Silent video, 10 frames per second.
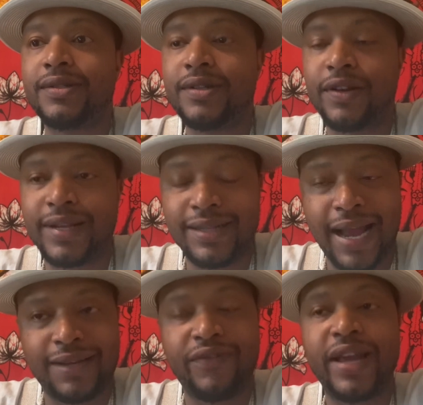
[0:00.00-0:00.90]
of these
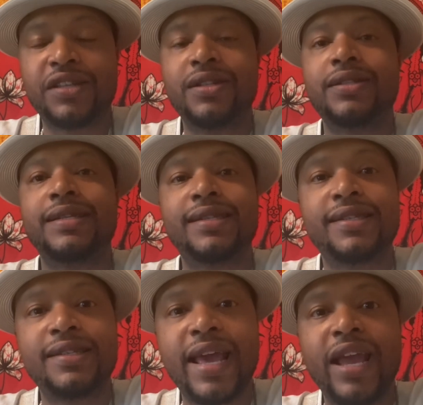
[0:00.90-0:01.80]
activations, and
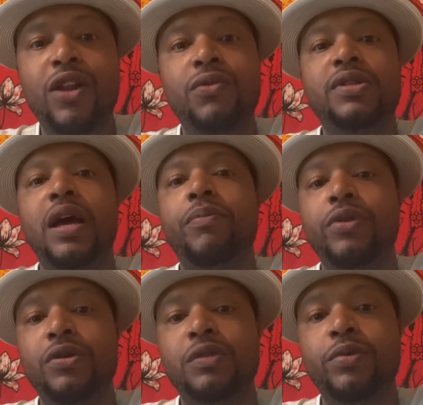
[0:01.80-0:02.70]
staying on top of
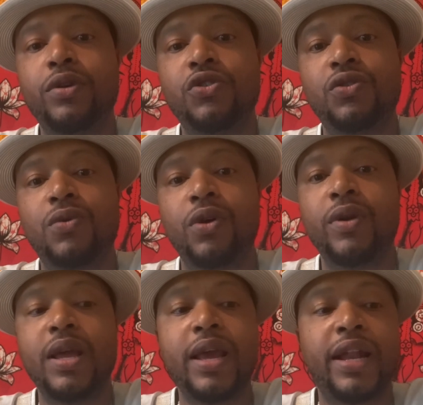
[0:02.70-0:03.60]
your spiritual work.
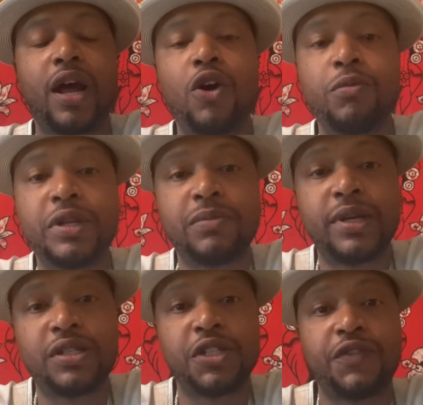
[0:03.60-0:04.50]
And I hope this
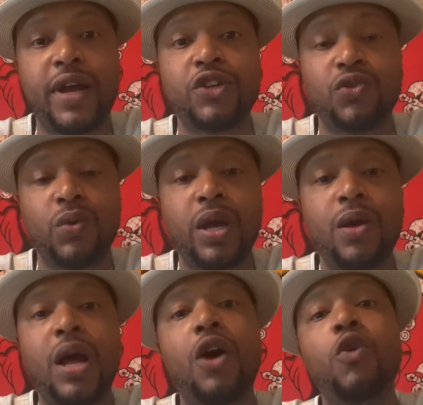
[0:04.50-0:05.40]
message finds you
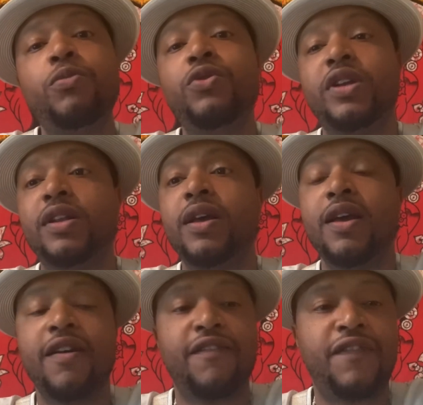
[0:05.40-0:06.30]
well. I hope you can
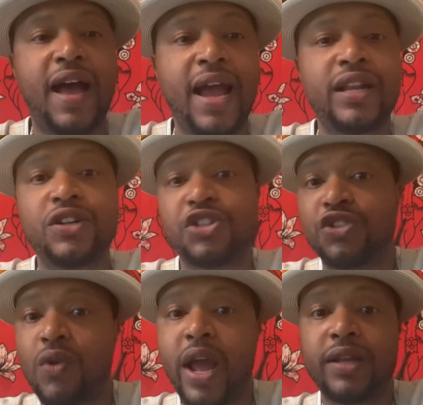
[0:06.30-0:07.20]
find and
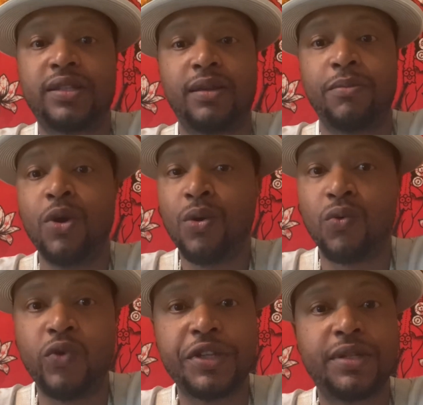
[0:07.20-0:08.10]
extract some
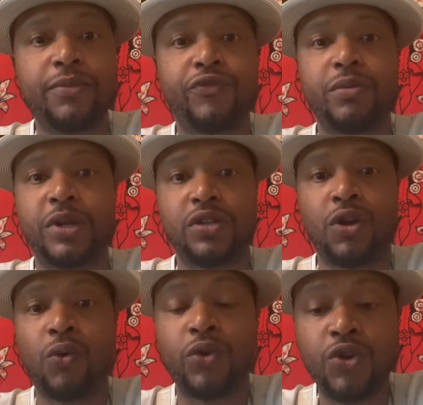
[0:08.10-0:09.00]
wisdom from this
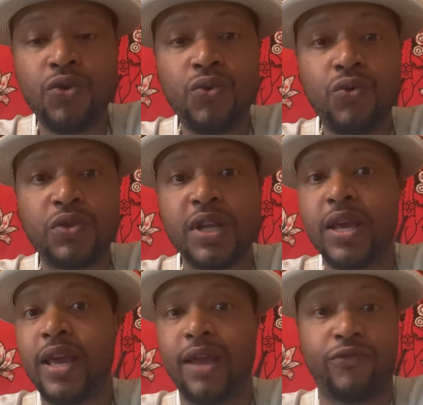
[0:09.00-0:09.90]
old
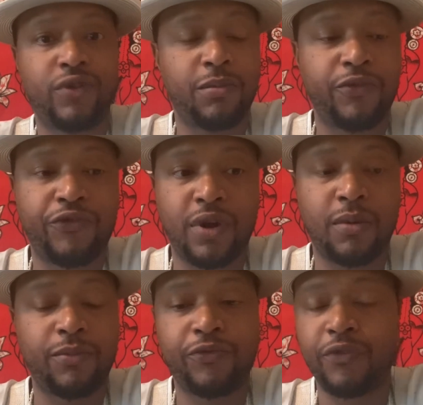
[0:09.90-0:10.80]
and from
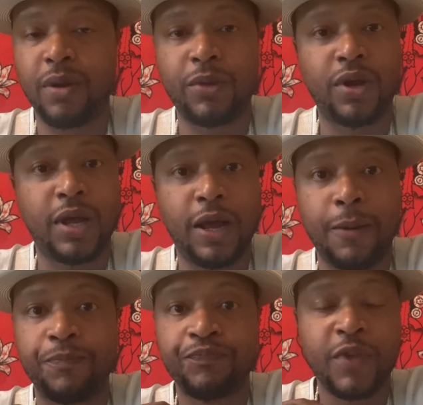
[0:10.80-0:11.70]
from from the
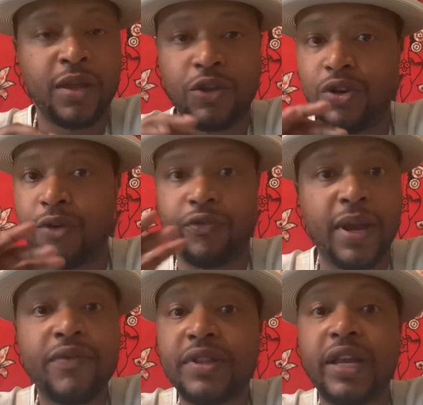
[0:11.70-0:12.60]
um, you know from
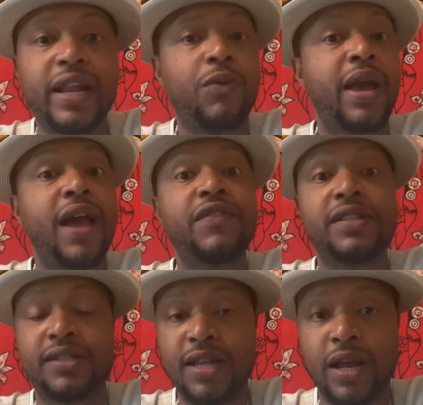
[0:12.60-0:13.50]
everything that we have to
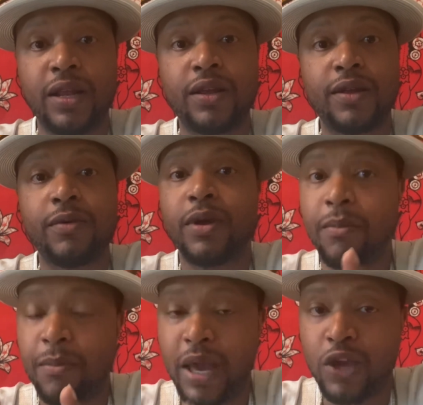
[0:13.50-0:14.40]
study.
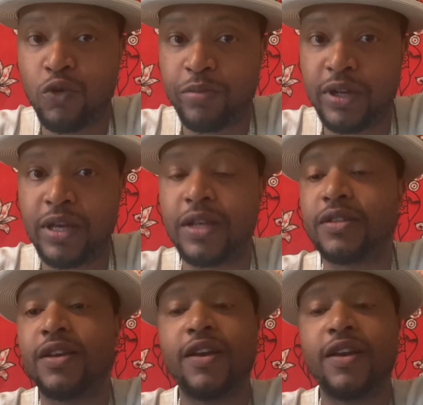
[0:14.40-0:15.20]
May you please